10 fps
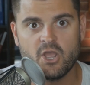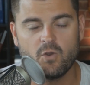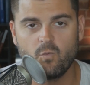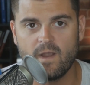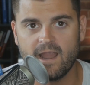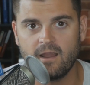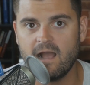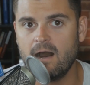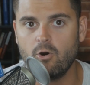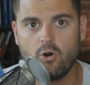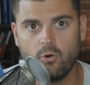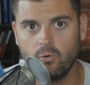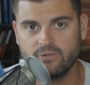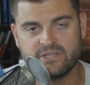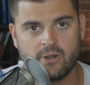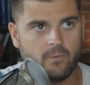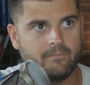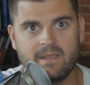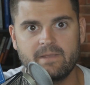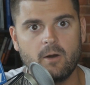where I'll hold, you know,
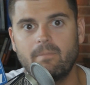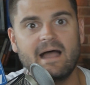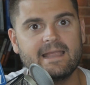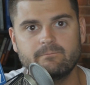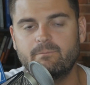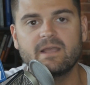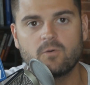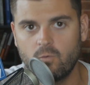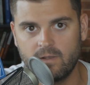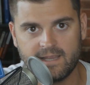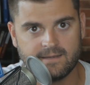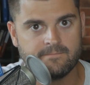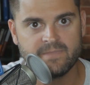maybe I'll buy Bitcoin